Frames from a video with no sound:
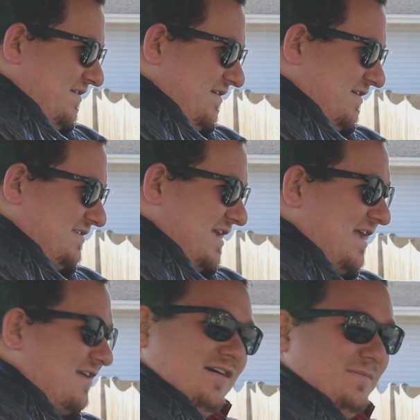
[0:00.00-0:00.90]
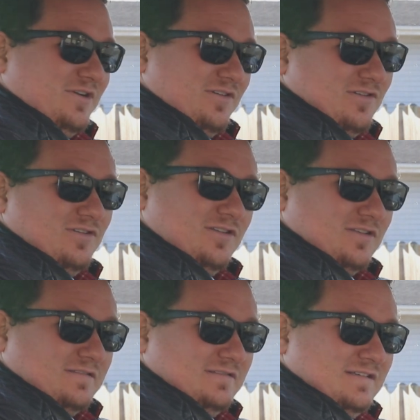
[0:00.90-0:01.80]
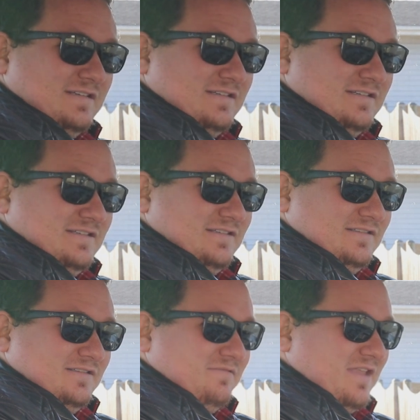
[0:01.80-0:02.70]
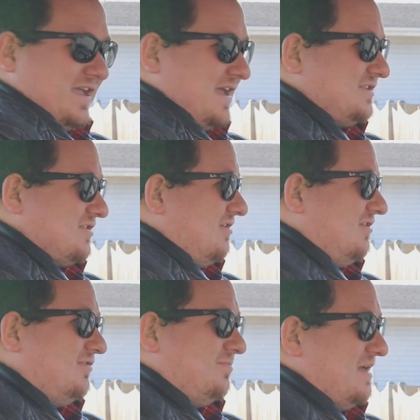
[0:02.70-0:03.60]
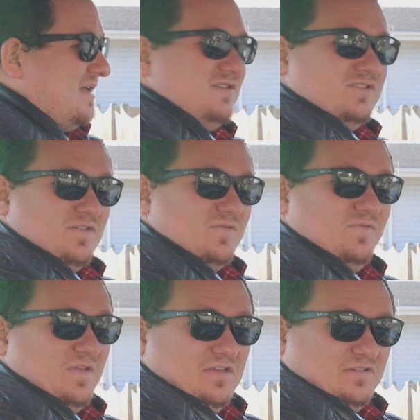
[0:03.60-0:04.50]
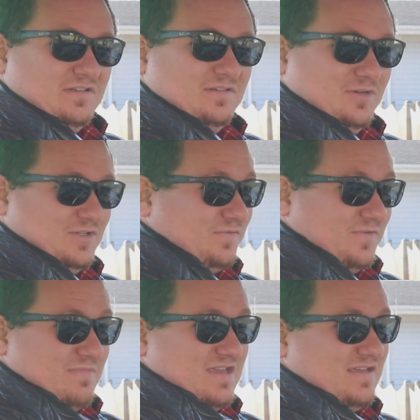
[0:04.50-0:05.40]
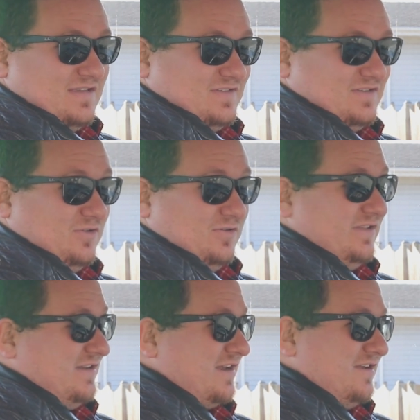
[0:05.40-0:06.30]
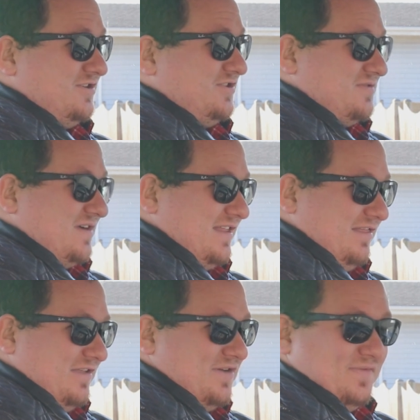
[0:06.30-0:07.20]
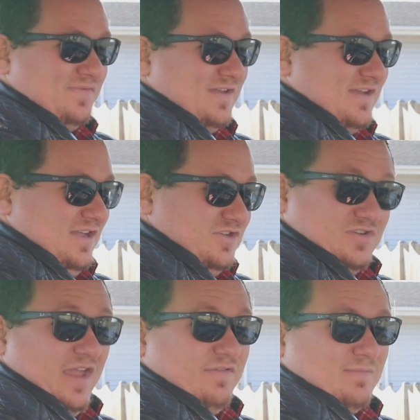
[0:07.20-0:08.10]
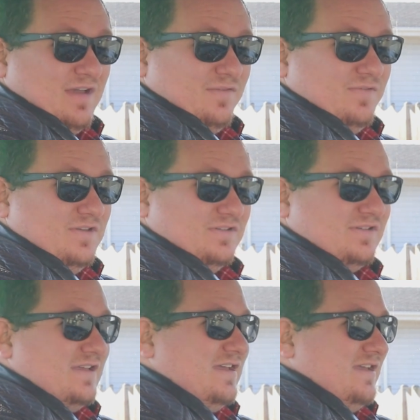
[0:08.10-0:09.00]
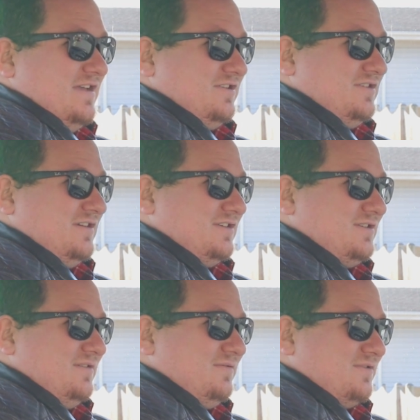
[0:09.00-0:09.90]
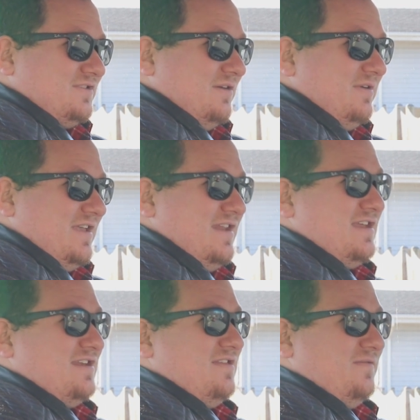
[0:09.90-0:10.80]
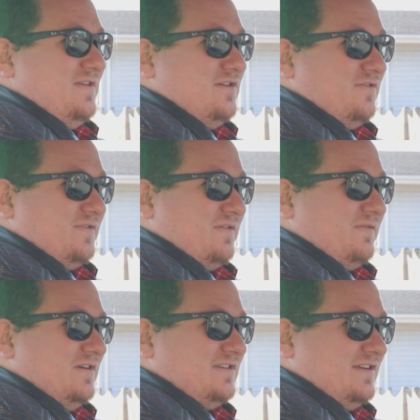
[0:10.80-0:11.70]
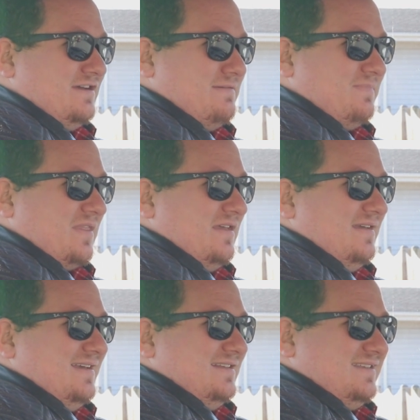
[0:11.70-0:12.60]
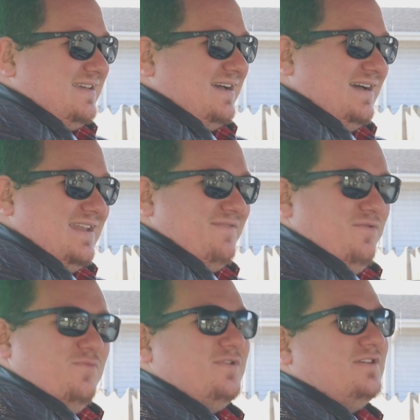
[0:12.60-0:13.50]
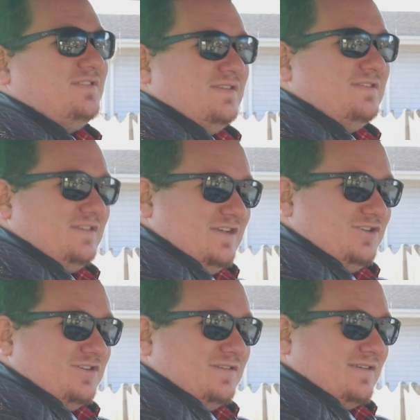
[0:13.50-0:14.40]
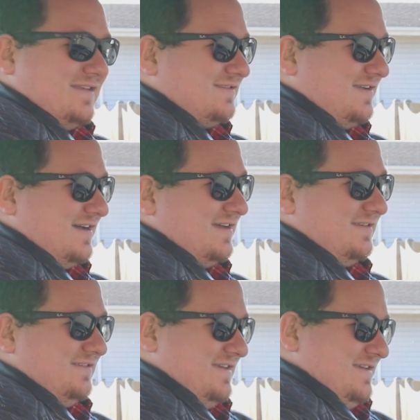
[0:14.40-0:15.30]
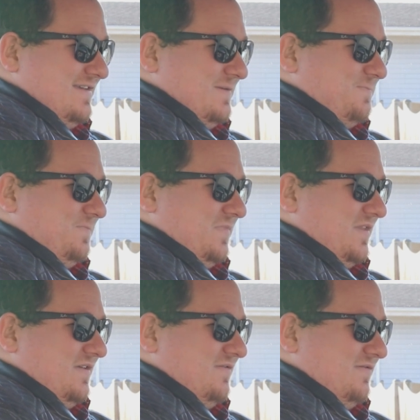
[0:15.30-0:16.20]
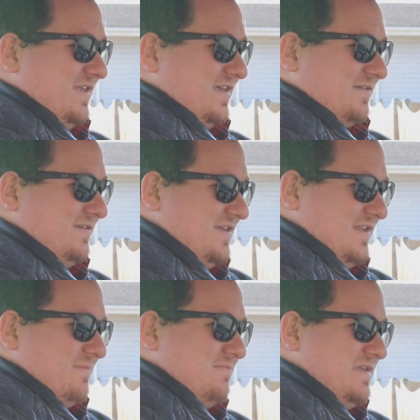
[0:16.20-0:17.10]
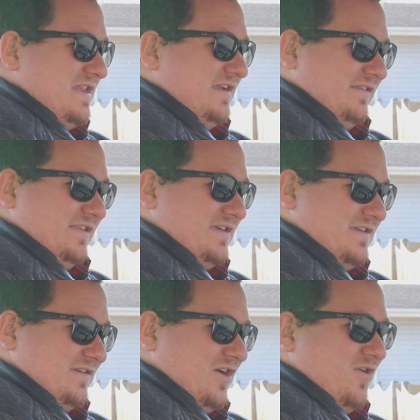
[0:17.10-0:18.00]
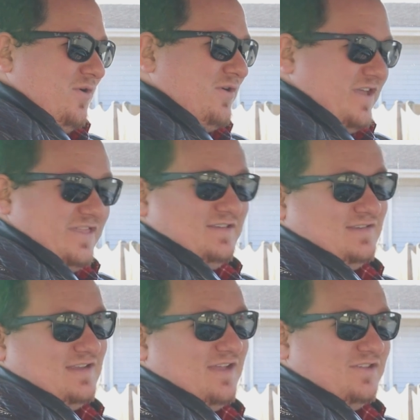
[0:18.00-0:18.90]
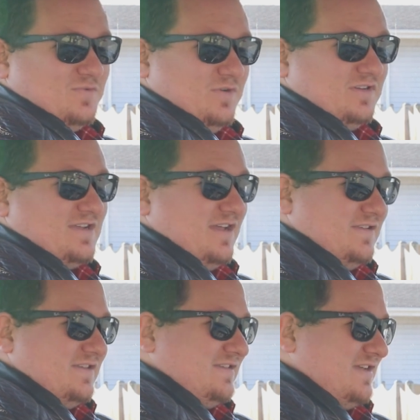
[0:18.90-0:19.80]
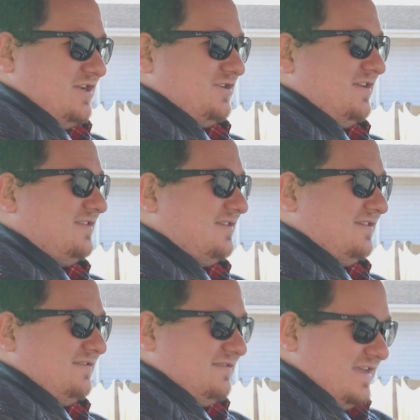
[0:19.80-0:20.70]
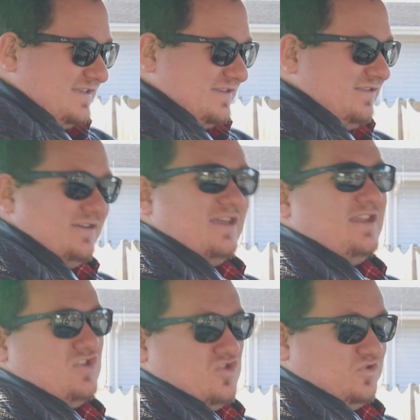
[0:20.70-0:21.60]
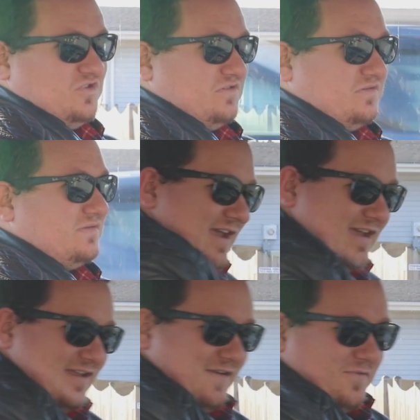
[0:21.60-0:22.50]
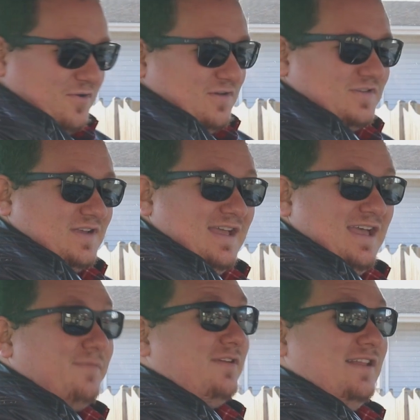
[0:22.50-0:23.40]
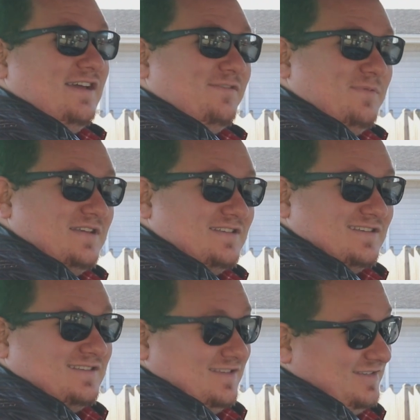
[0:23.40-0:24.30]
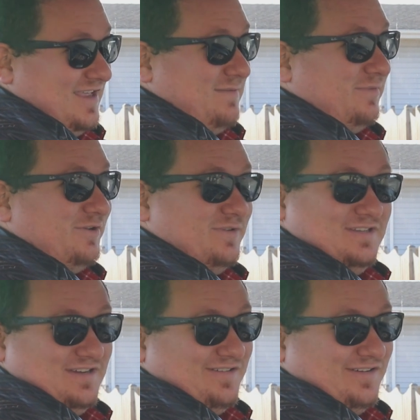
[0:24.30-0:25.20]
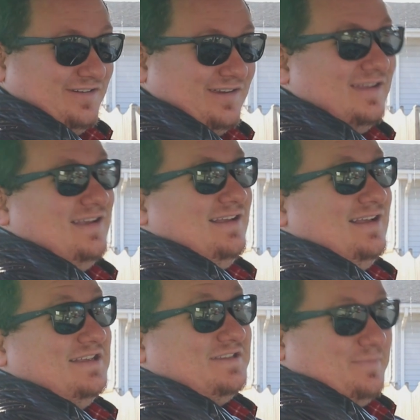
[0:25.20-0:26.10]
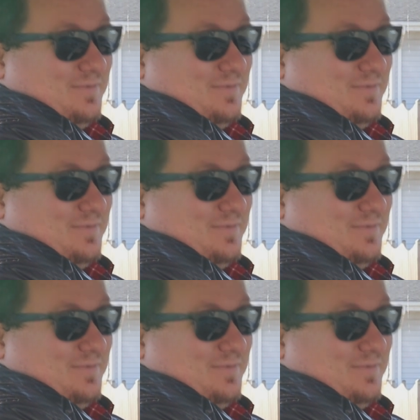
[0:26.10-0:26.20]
a tachometer at all. Like, it's all based on feel, which for me is totally not an issue. I love driving by feel. It's just, for someone getting into the vehicle for the first time, it's kind of a weird sensation. It's not like an immediately, oh, okay, this is how this works kind of sensation. It takes a little getting used to. And of course, I have to laugh because it's the same blue interior as the